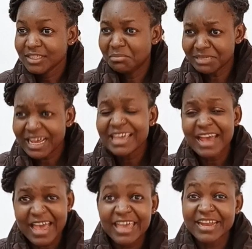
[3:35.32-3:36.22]
But
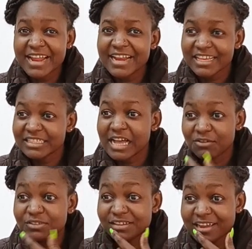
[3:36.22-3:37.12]
I had a nice
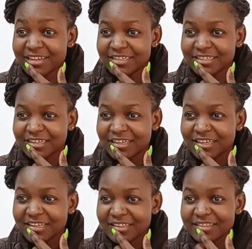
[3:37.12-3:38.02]
couch, right?
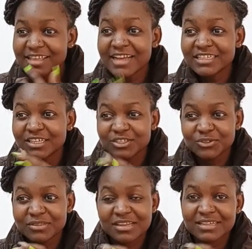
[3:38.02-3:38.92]
That
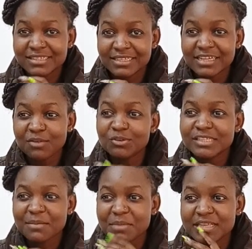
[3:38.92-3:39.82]
three-seater was
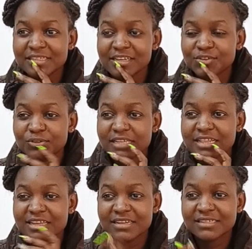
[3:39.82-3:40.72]
amazing. It was
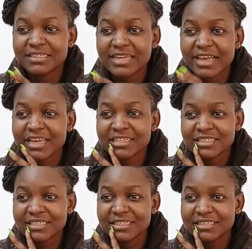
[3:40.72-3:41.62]
a three-seater
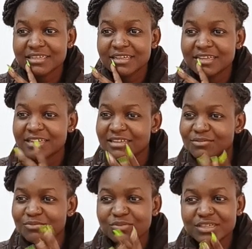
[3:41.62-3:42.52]
L-seat,
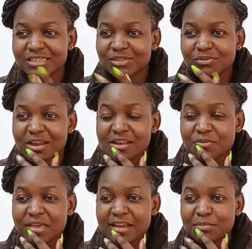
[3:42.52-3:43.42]
which is really
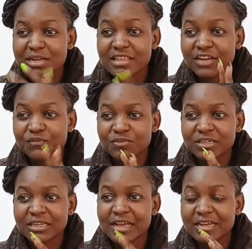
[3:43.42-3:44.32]
weird, but that
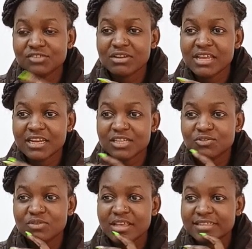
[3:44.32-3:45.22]
fundi actually
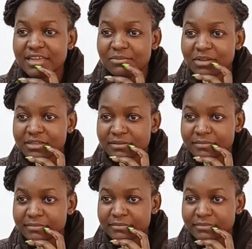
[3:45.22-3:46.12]
understood the assignment.
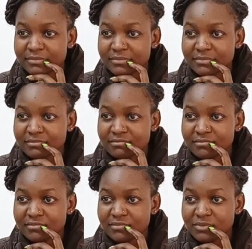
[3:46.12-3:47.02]

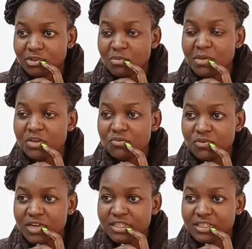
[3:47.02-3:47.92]
Oh my
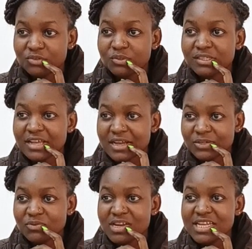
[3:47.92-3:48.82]
goodness, it was
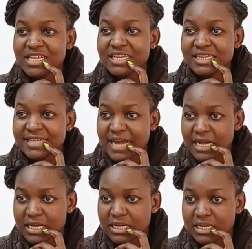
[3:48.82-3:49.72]
actually dark.
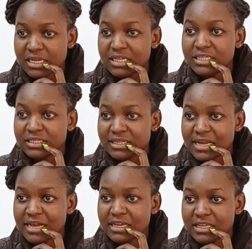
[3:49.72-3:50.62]
It is
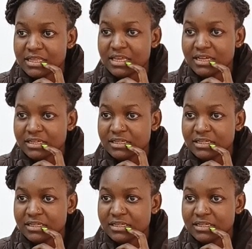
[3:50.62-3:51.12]
dark in there.